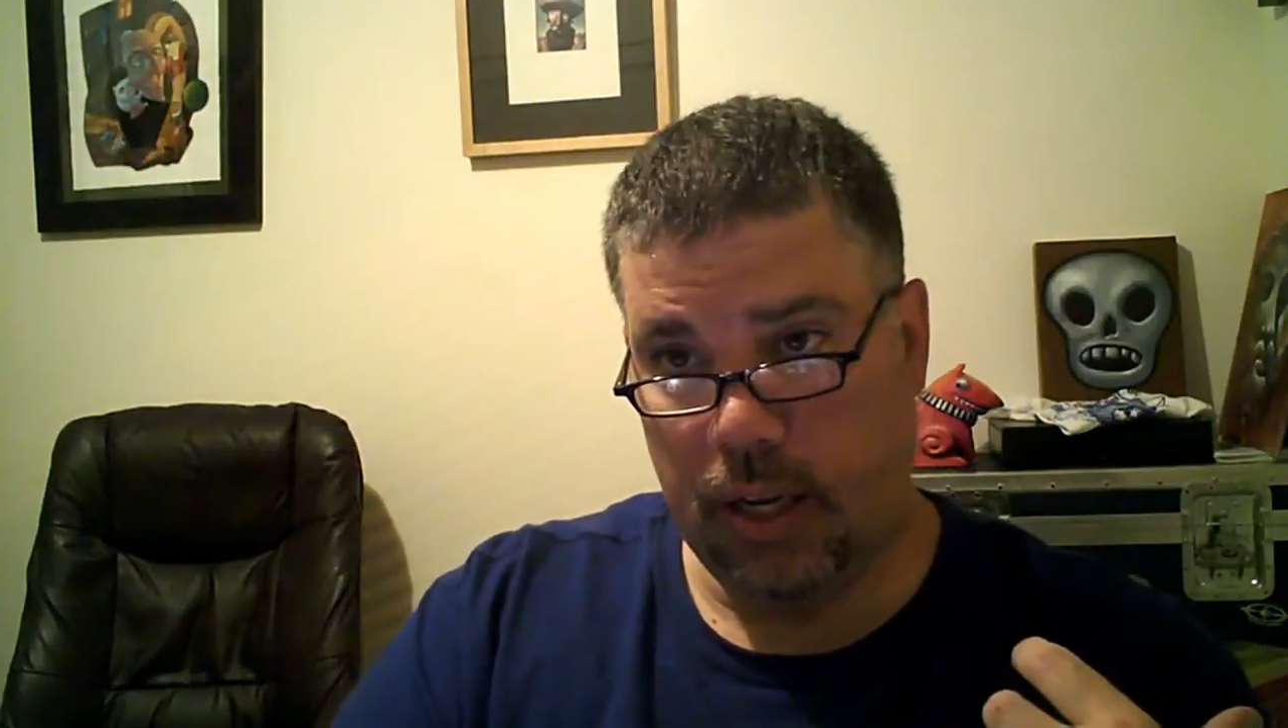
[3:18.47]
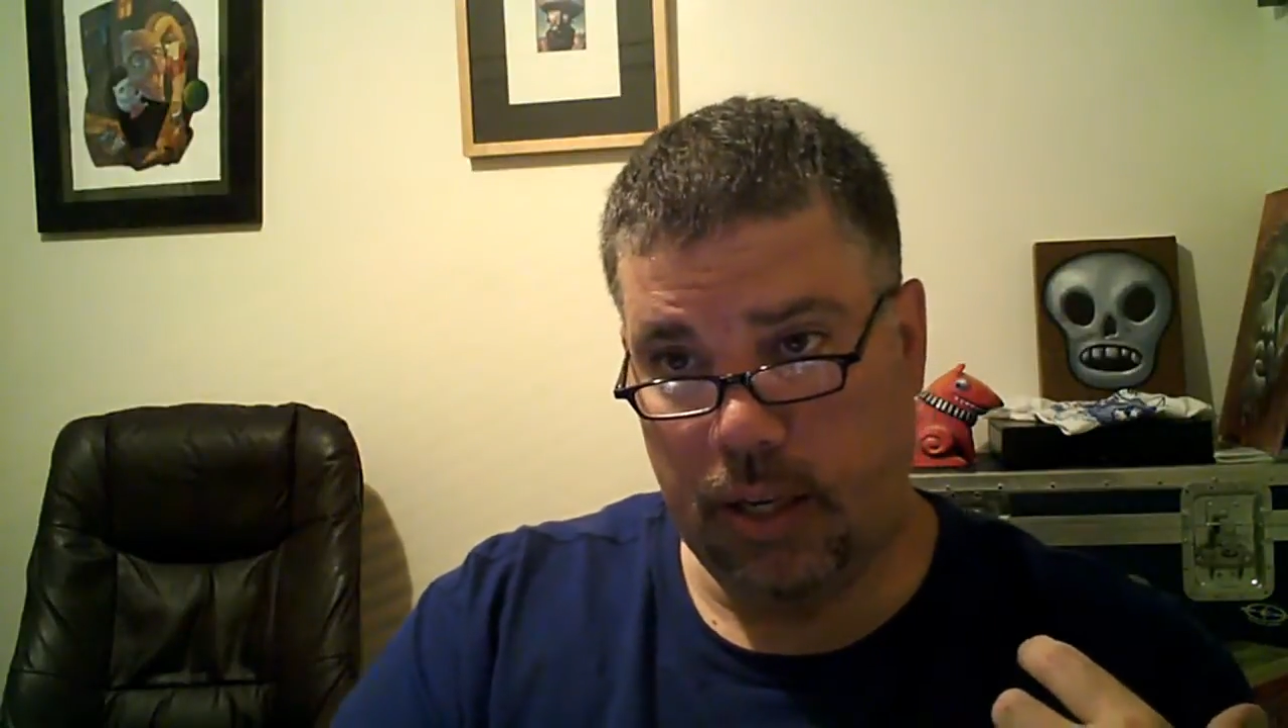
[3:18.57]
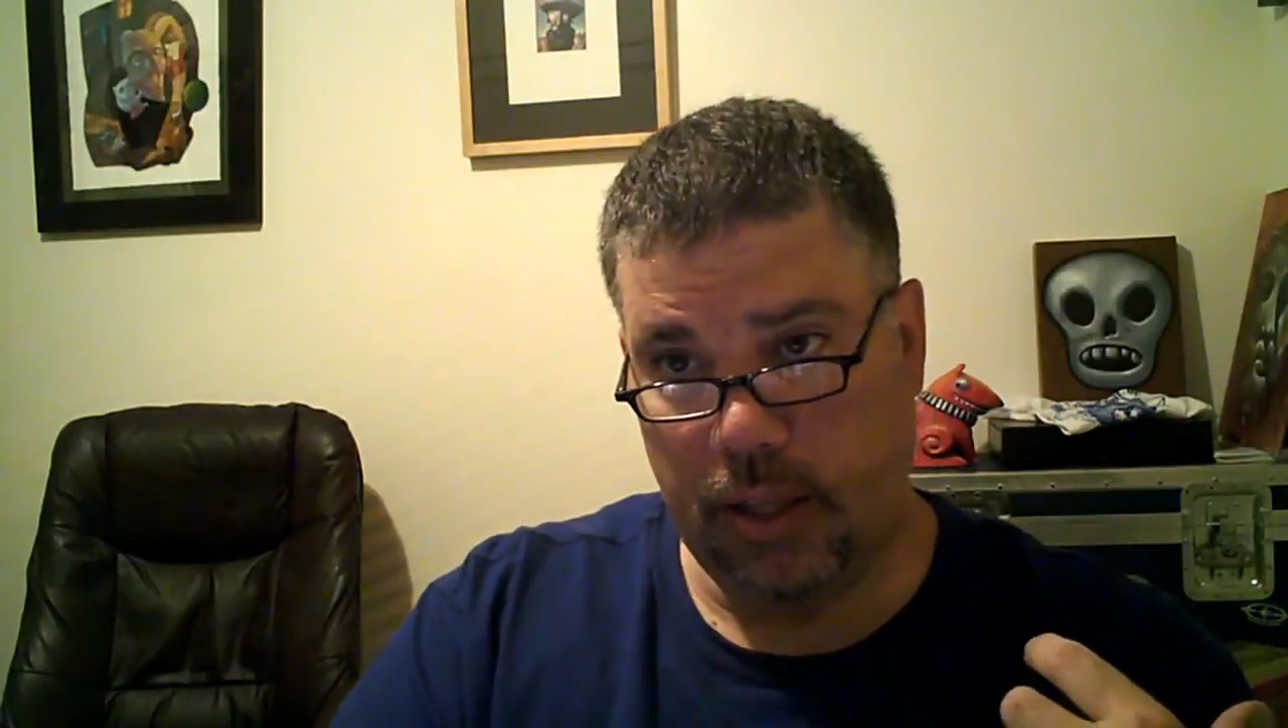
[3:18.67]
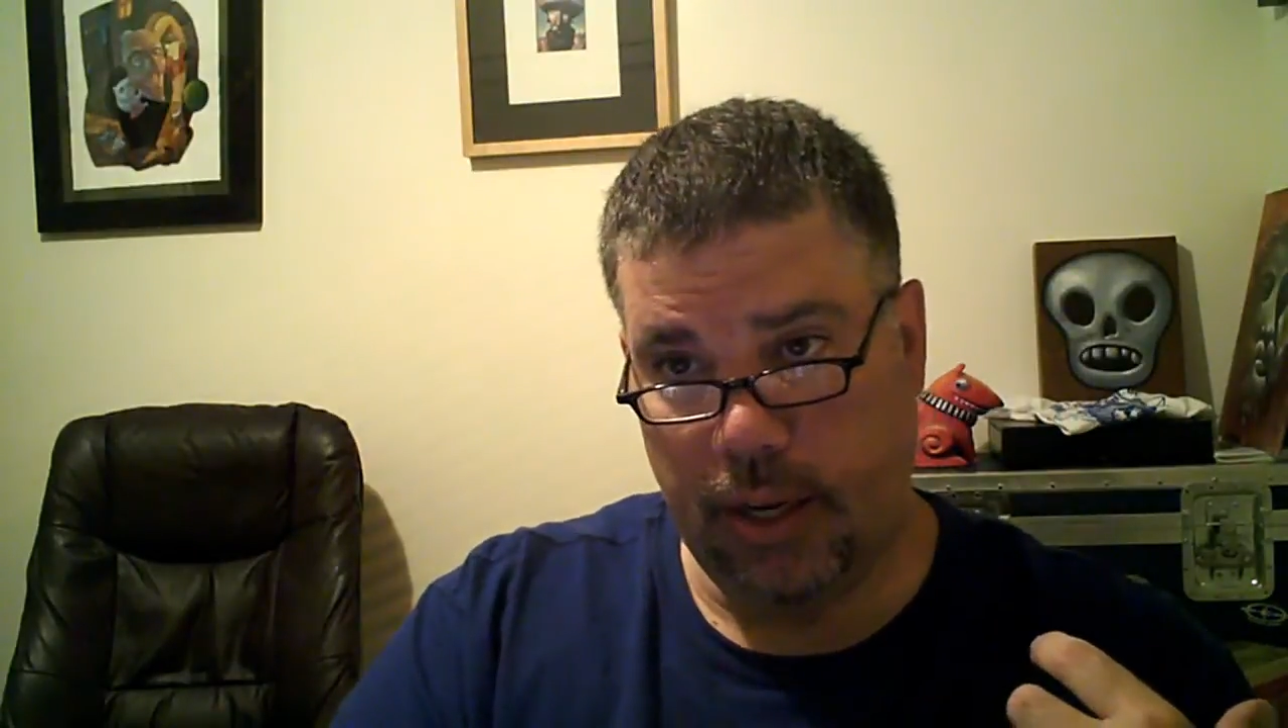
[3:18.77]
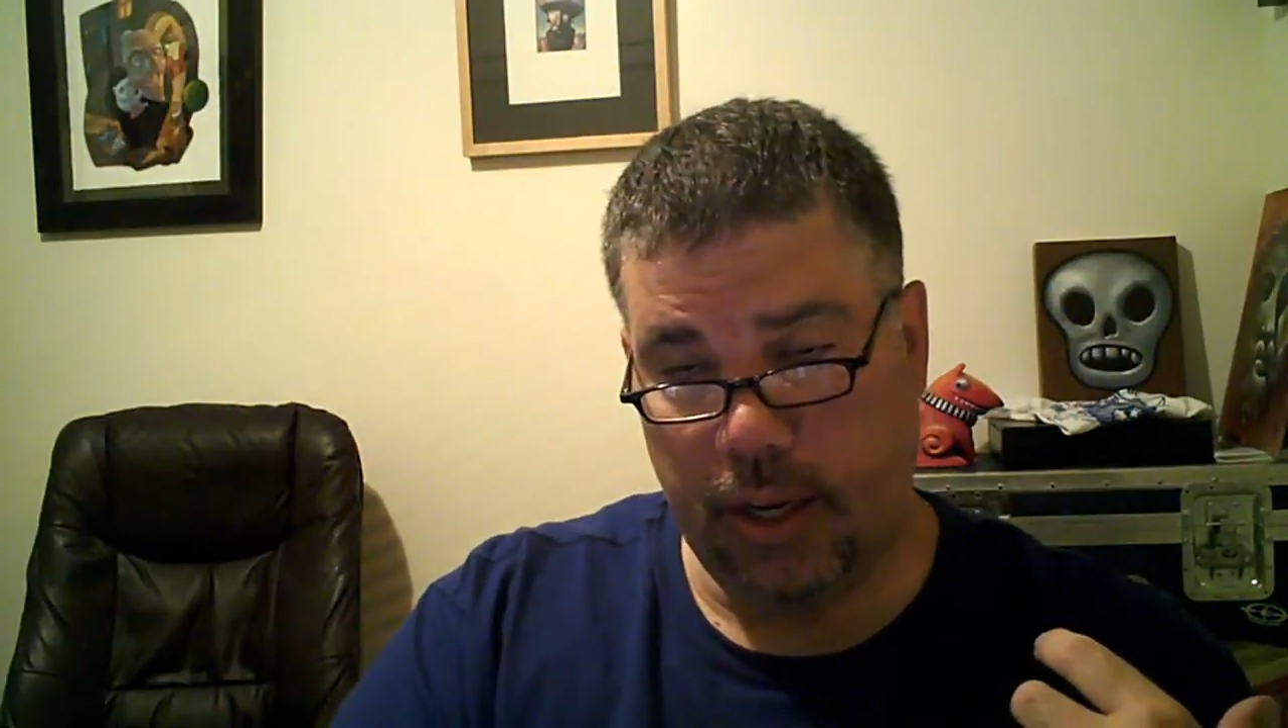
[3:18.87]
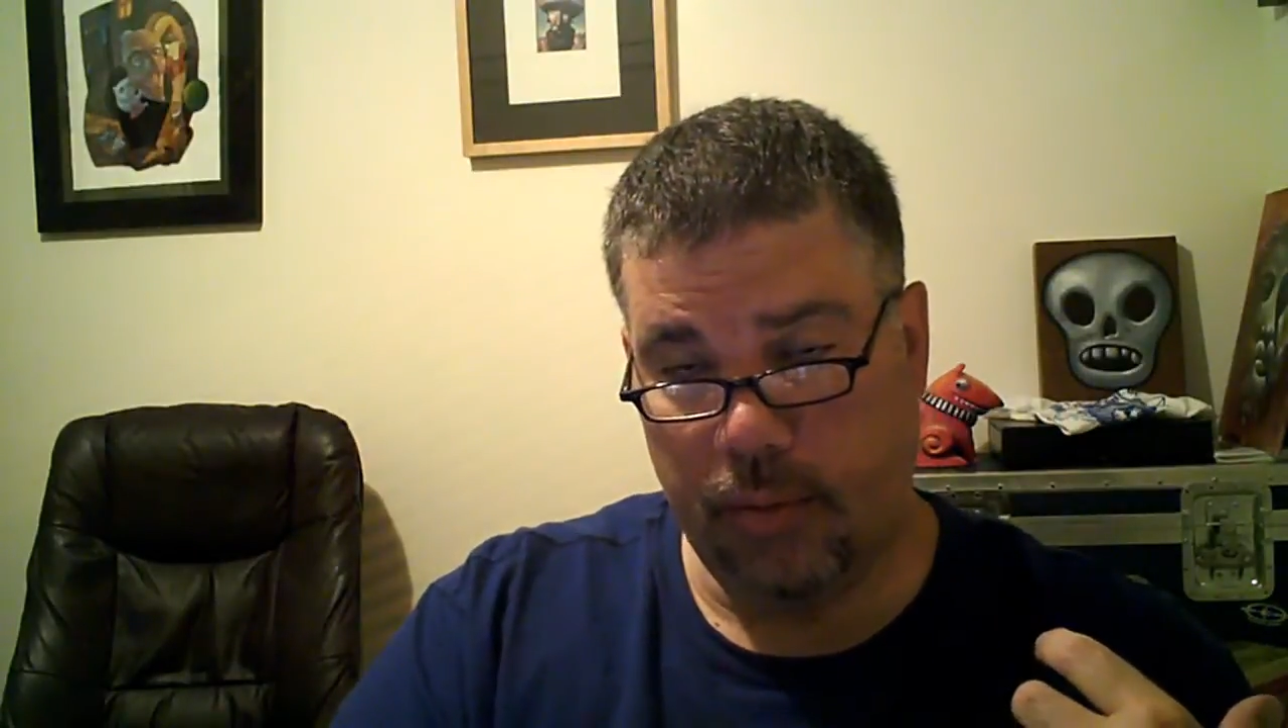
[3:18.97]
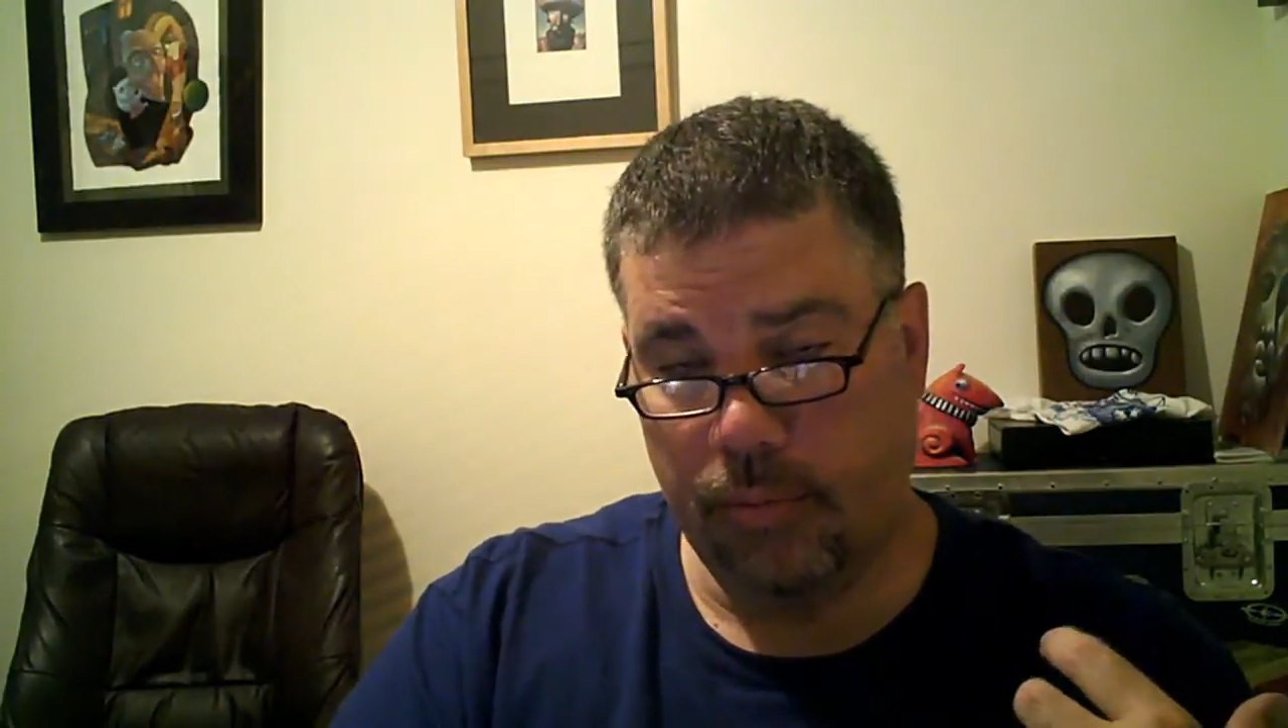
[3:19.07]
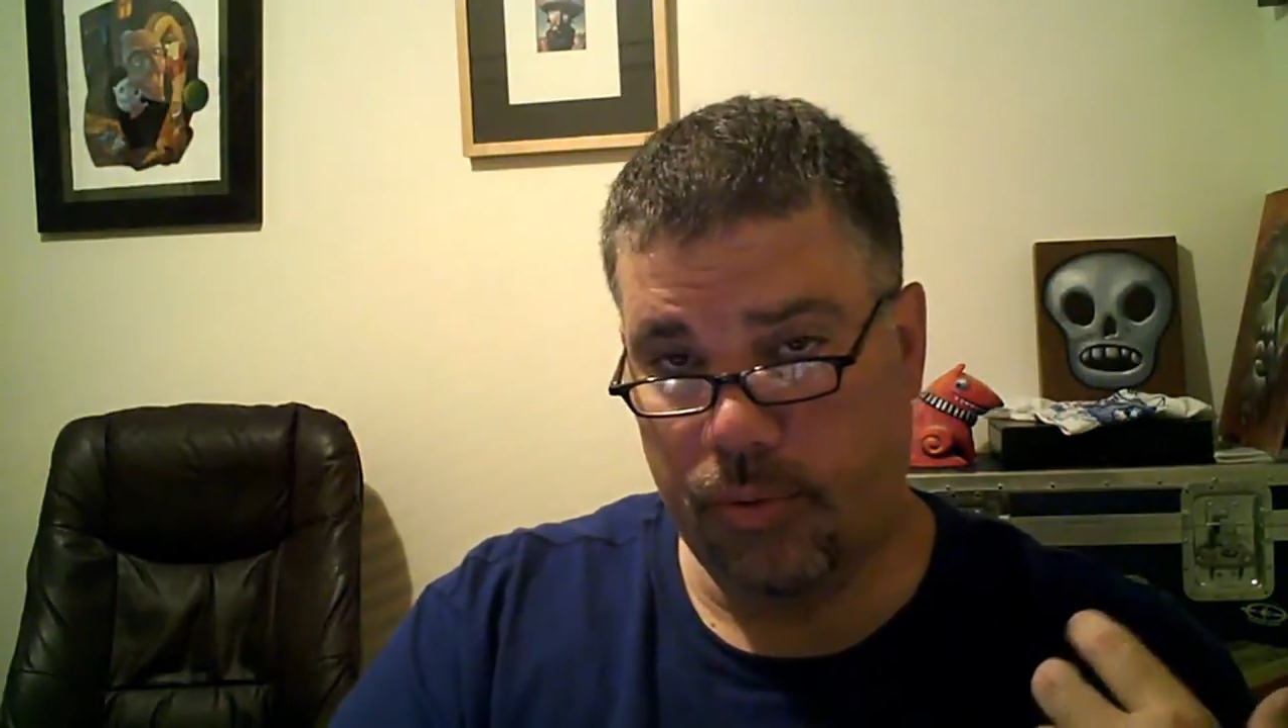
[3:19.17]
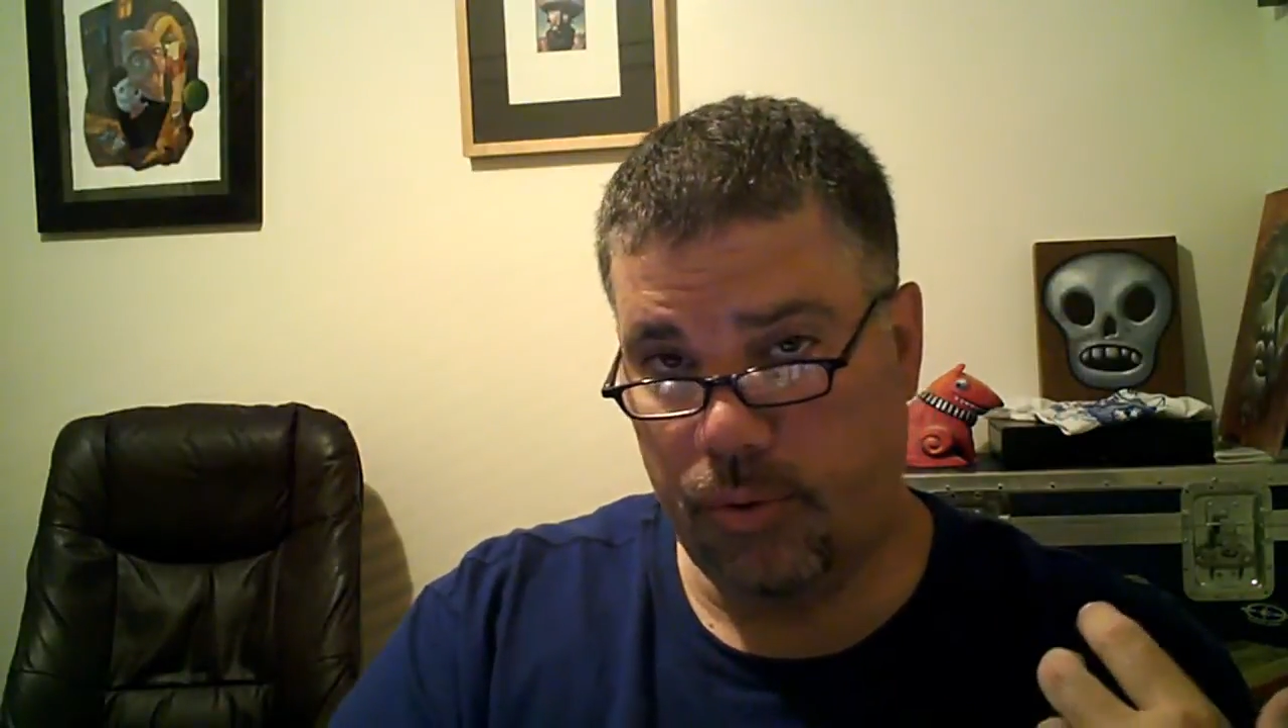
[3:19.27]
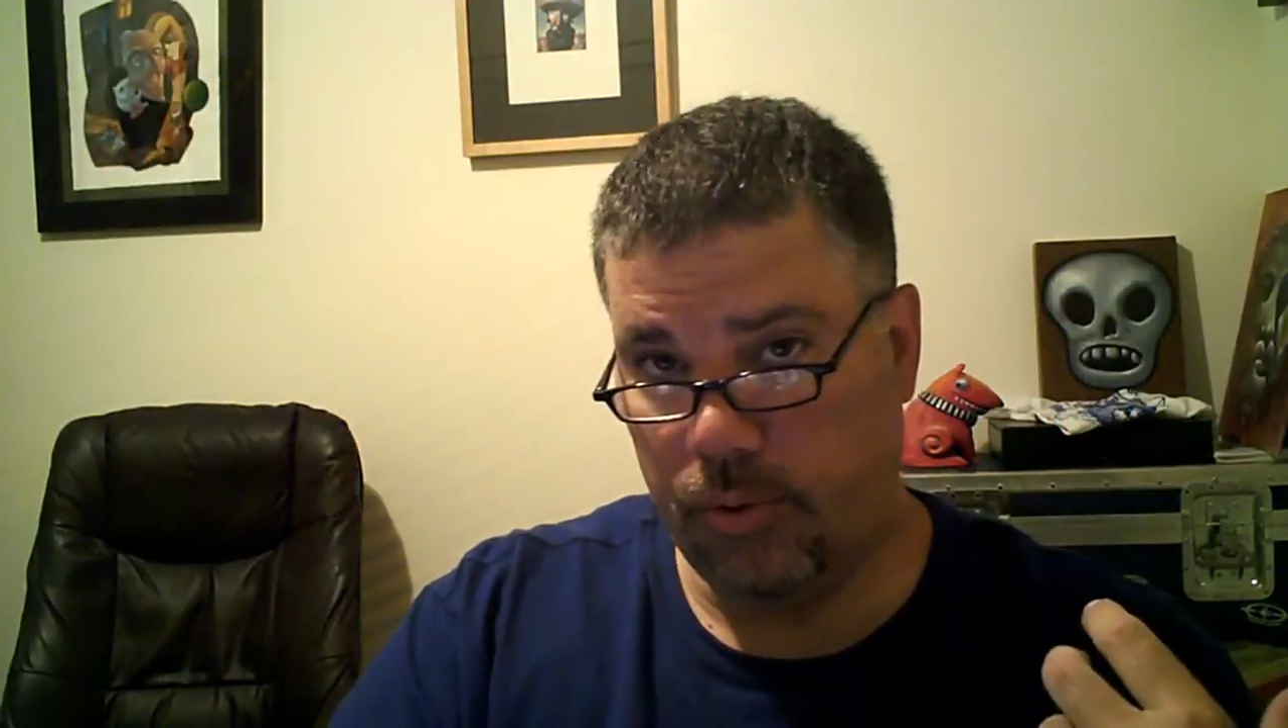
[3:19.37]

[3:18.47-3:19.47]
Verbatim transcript: let it come through